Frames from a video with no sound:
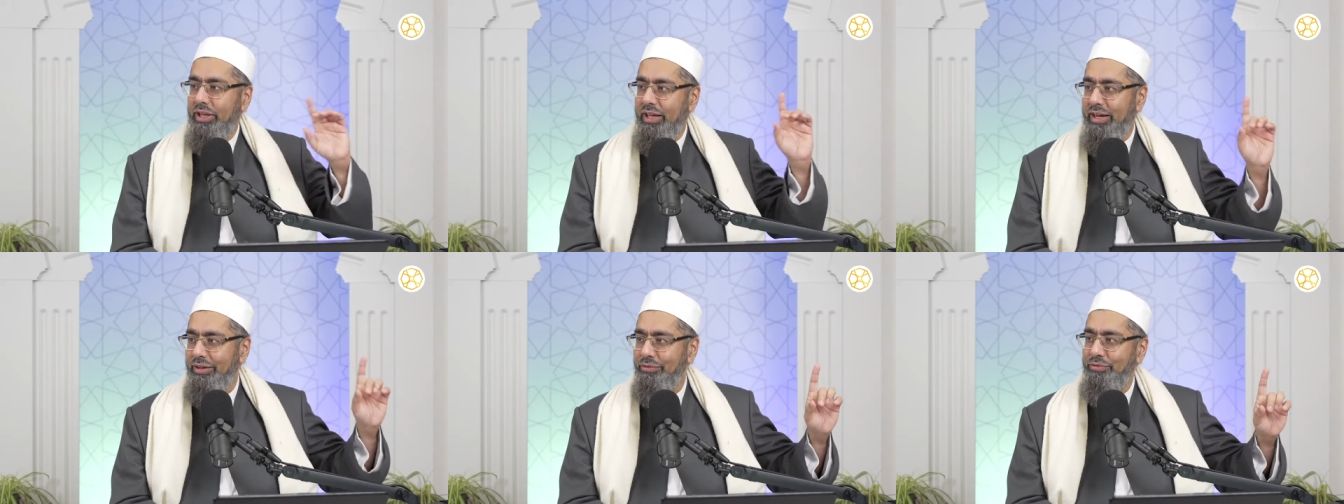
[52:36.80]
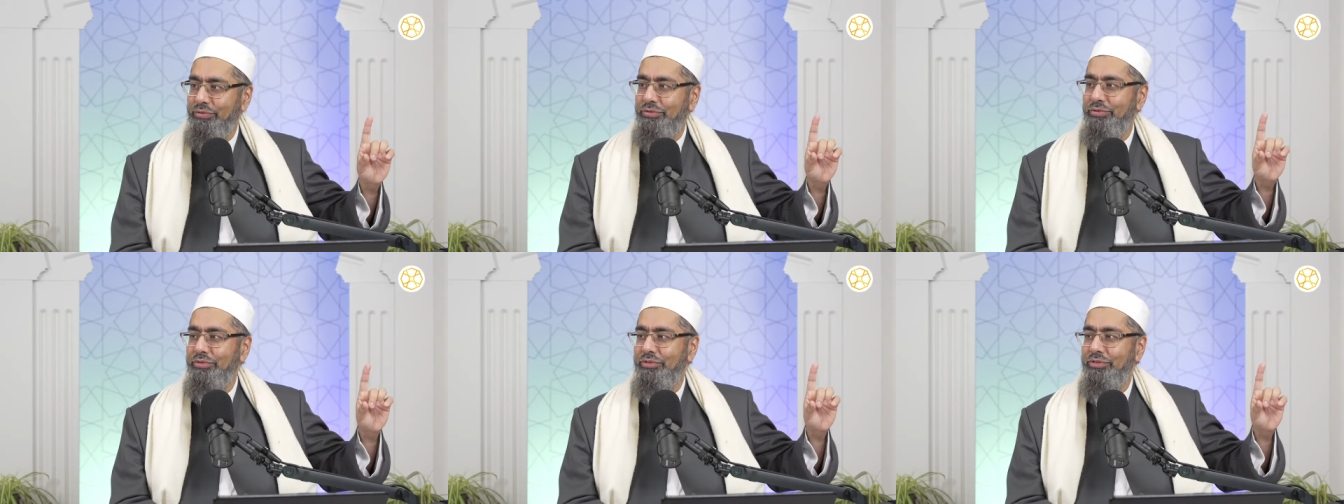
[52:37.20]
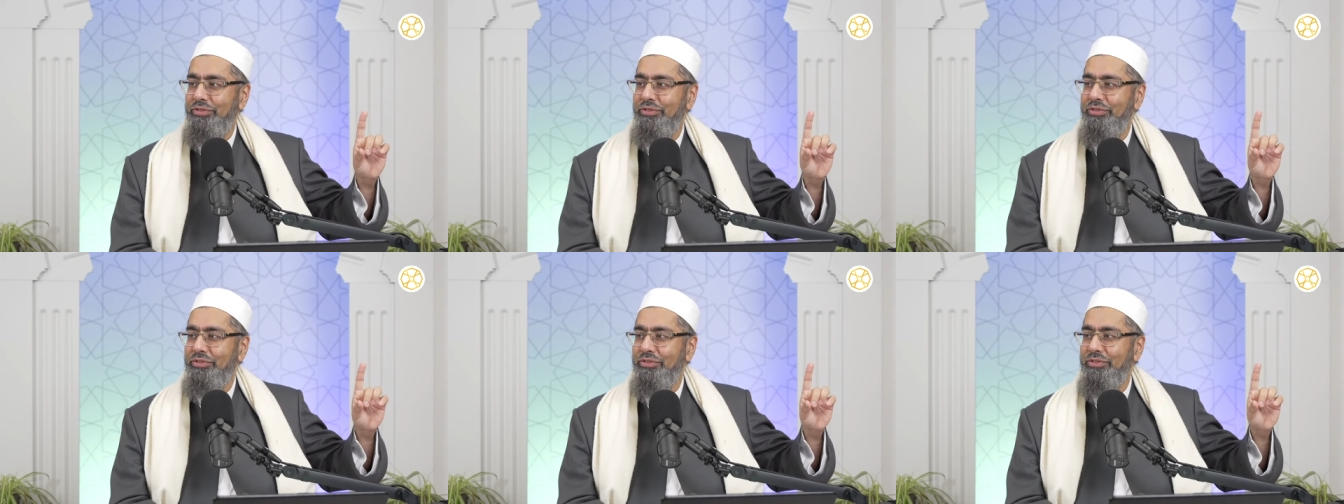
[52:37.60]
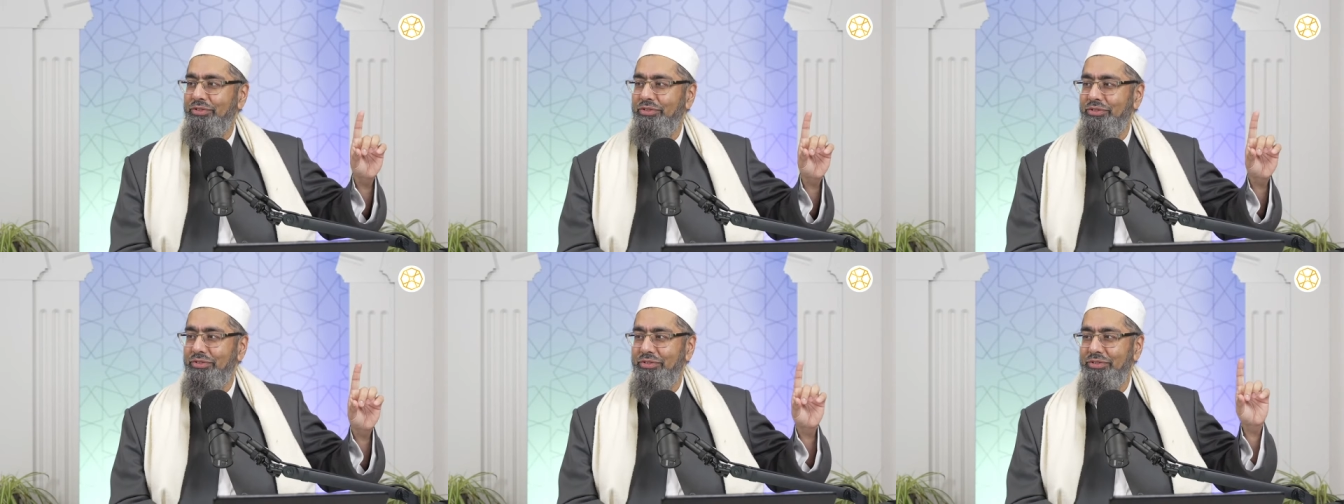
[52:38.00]
life
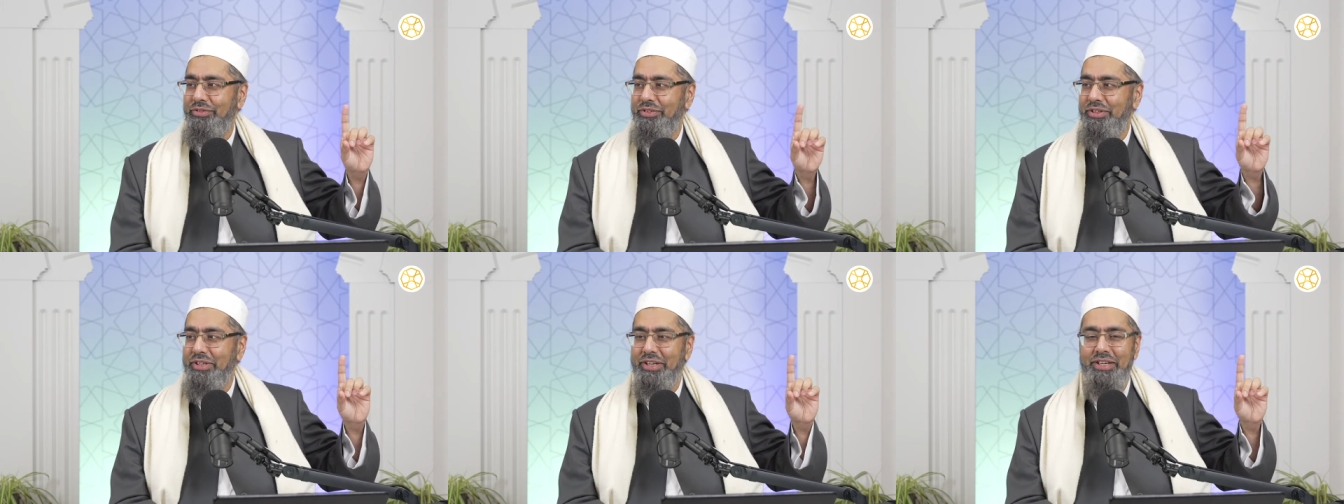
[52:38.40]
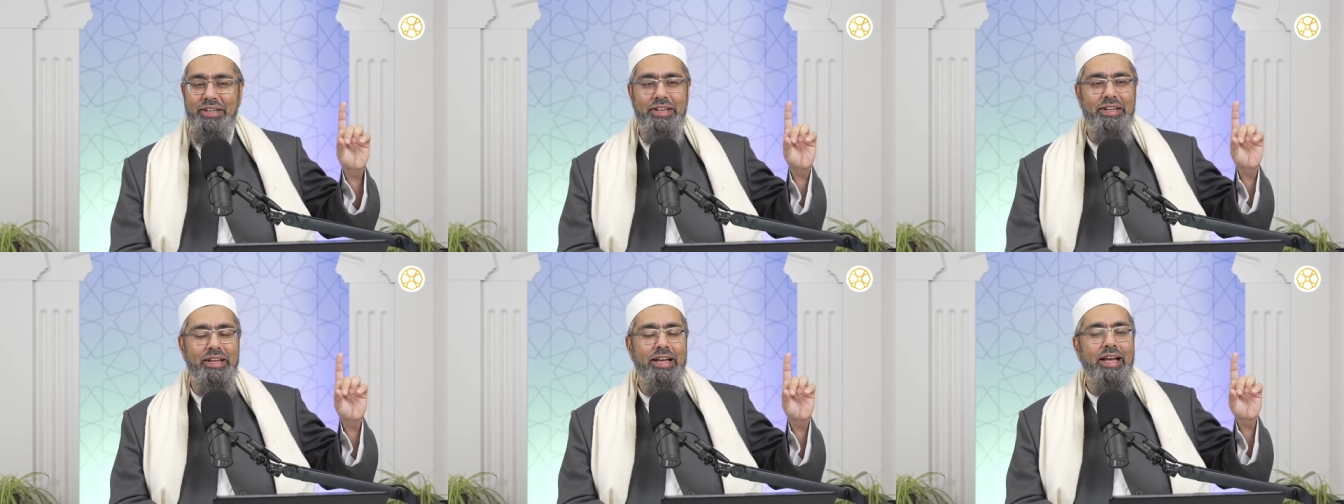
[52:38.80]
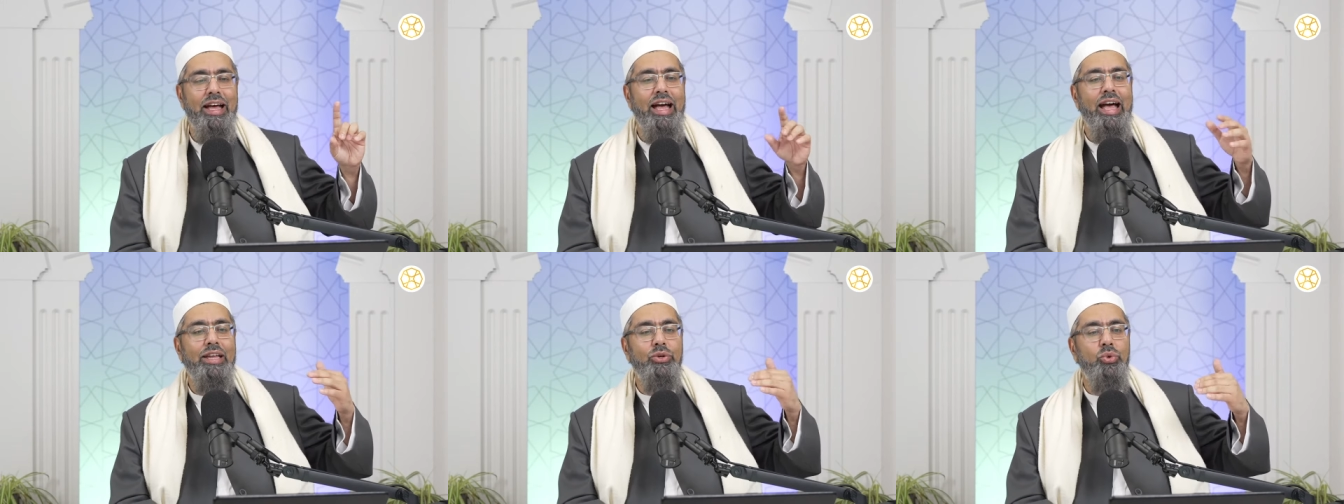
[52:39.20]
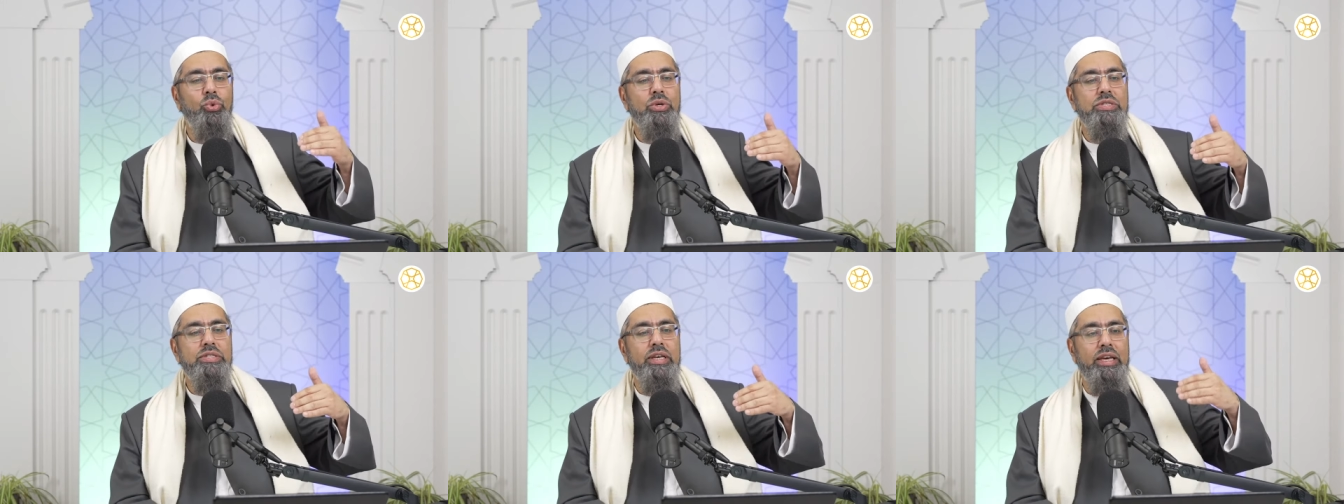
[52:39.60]
right? and who
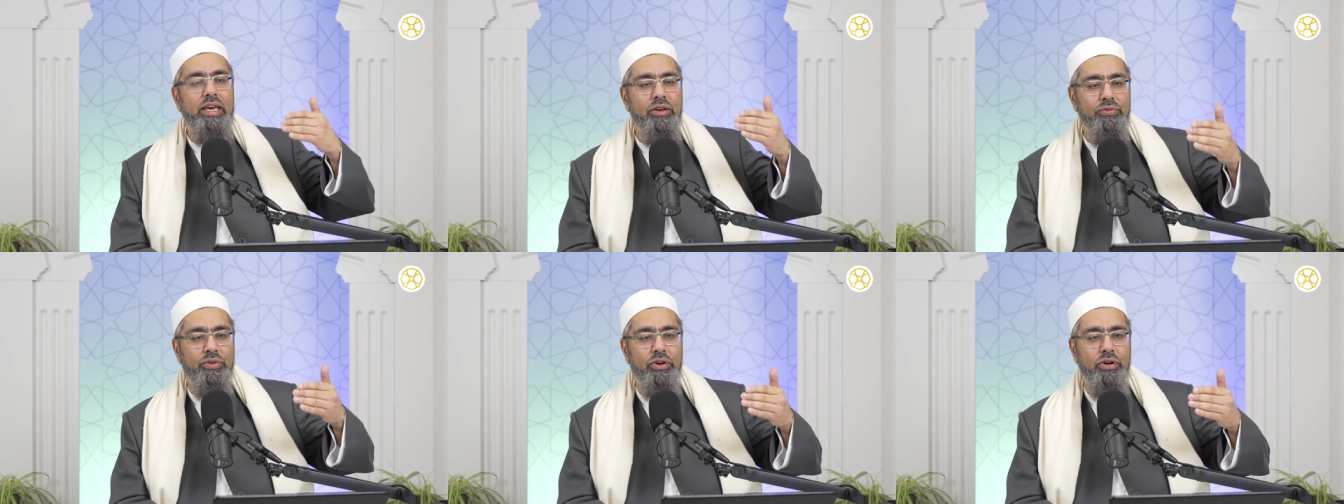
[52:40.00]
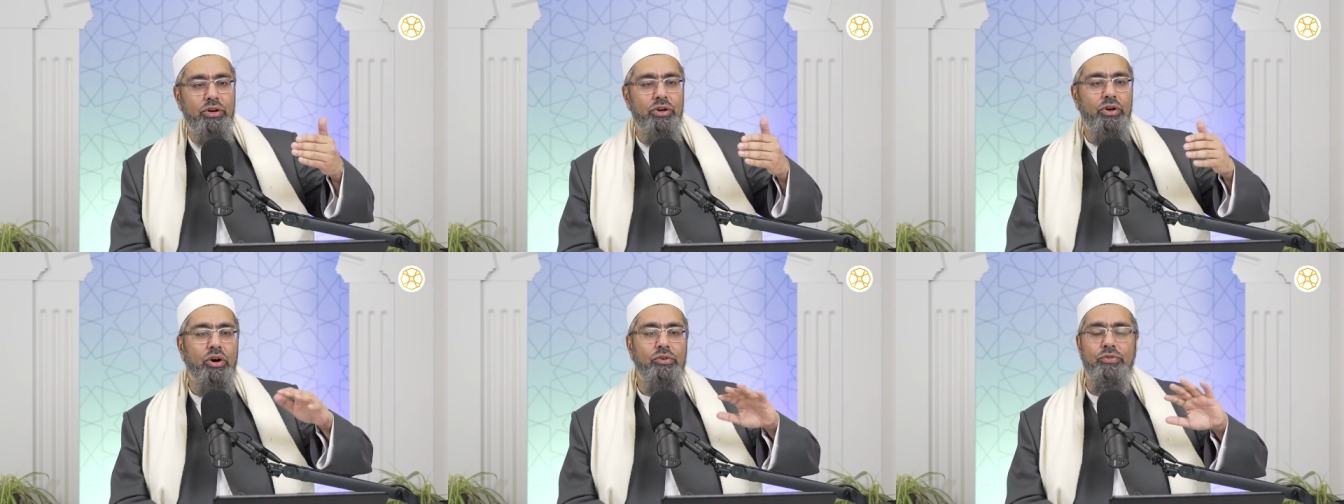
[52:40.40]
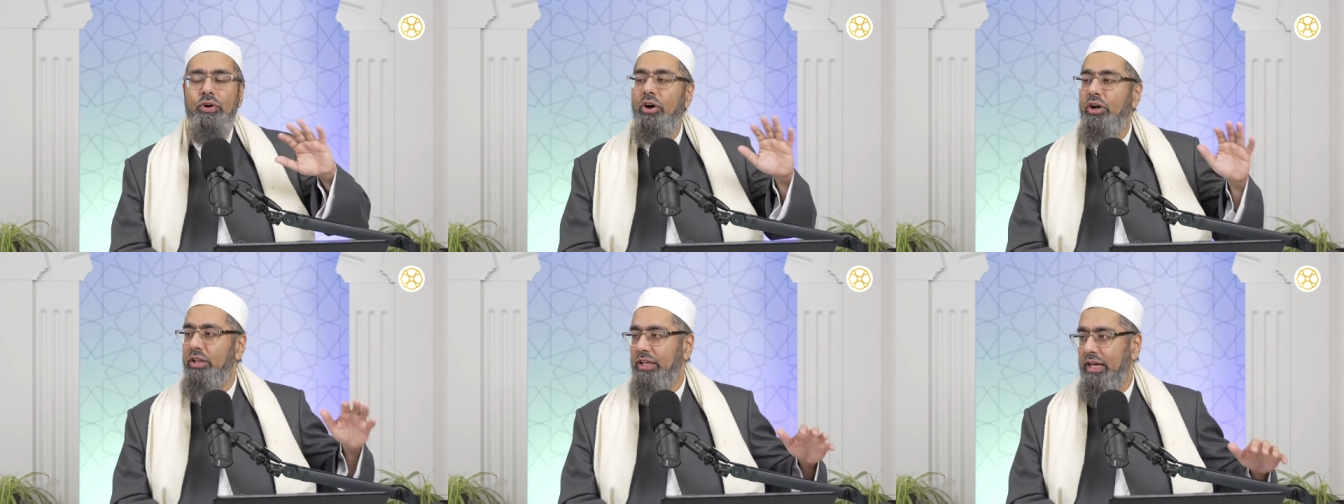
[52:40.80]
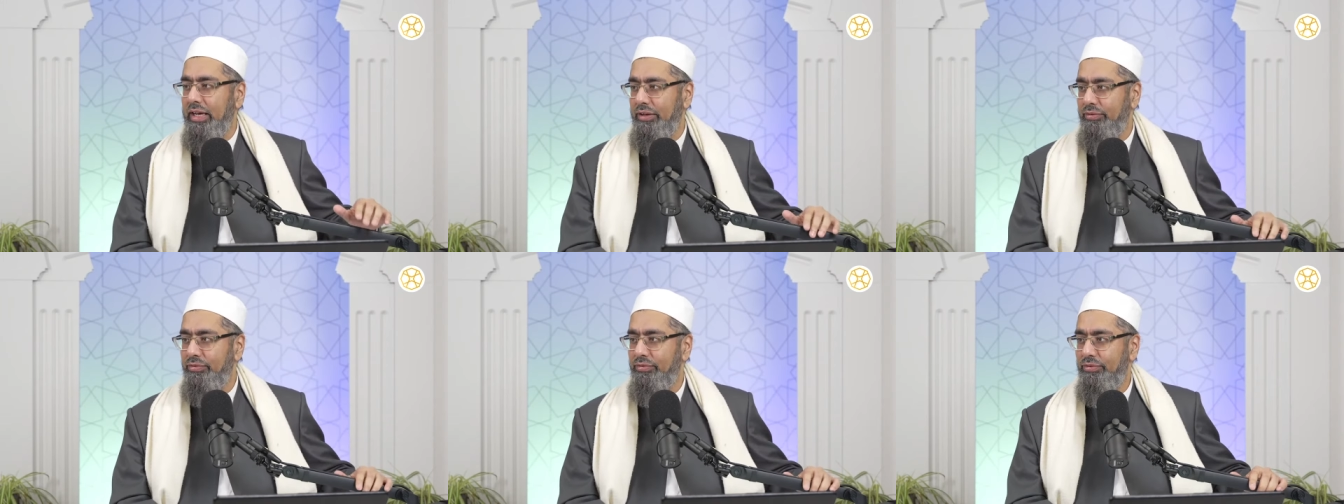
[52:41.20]
is the giver of all
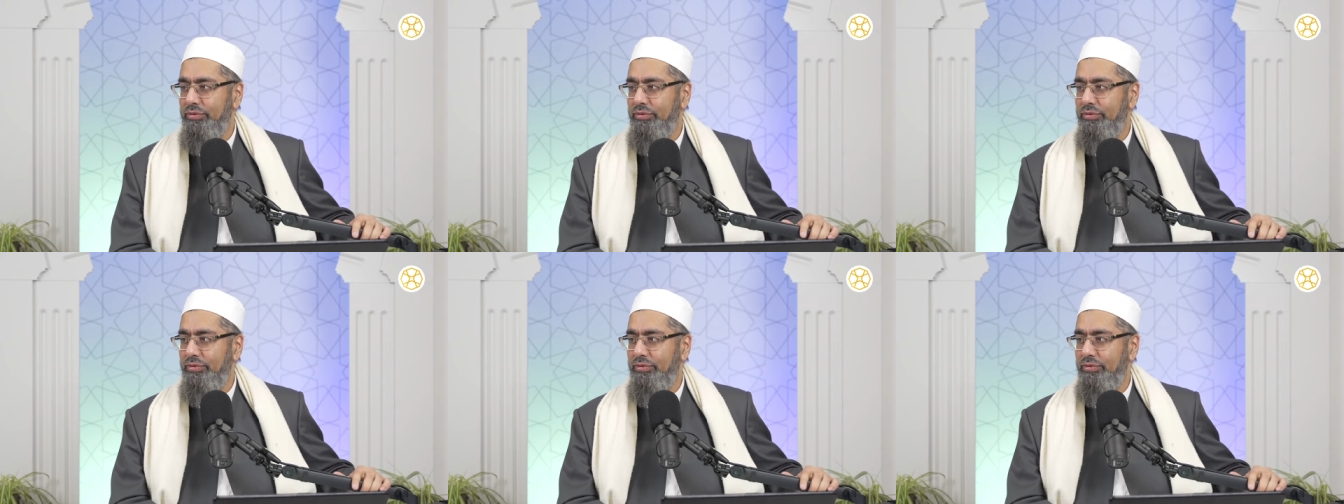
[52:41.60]
life.